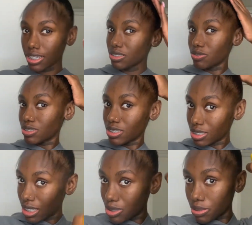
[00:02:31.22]
So what I do
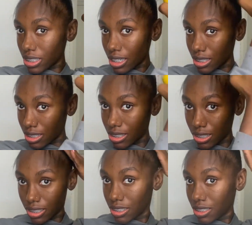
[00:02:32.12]
is I get some Got to
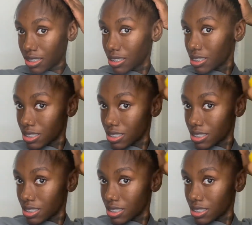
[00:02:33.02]
Be glue,